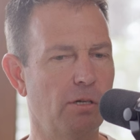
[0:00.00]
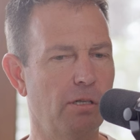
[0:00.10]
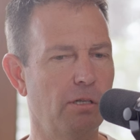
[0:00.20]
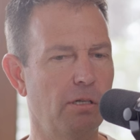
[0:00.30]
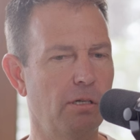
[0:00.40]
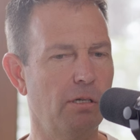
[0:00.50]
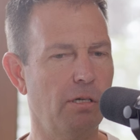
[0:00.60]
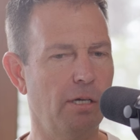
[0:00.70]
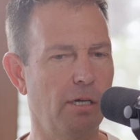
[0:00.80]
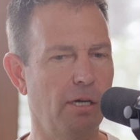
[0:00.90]
not
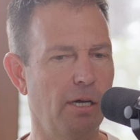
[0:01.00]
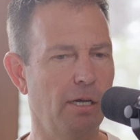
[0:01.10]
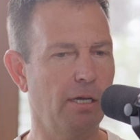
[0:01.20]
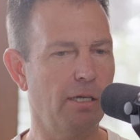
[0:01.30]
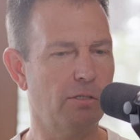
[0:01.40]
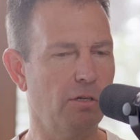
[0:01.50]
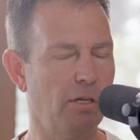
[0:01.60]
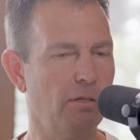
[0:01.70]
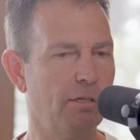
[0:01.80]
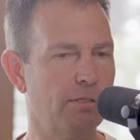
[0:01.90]
uh, it's
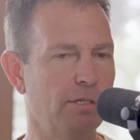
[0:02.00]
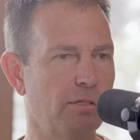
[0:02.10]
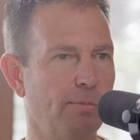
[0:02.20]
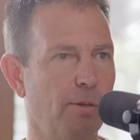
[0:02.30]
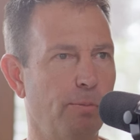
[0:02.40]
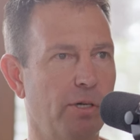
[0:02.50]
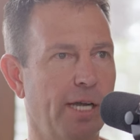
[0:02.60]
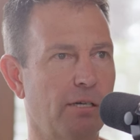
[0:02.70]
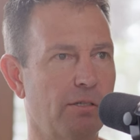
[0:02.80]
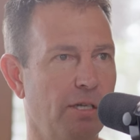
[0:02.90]
not that system that
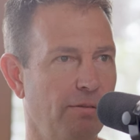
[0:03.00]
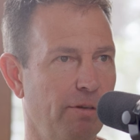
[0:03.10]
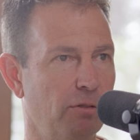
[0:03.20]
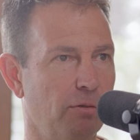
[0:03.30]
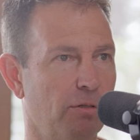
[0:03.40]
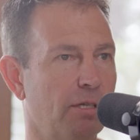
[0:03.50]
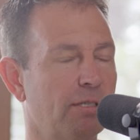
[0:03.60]
protects individuals.